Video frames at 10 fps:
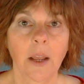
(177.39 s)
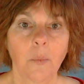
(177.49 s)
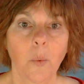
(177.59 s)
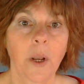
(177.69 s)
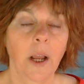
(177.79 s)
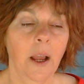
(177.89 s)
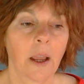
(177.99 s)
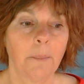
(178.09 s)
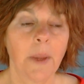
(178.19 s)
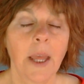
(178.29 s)
And when
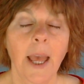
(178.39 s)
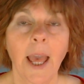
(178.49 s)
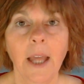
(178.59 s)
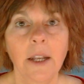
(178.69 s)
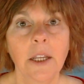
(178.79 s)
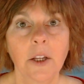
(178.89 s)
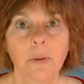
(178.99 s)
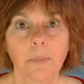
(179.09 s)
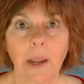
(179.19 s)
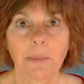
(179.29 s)
I'm editing
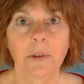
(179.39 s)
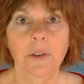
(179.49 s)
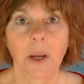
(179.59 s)
your papers,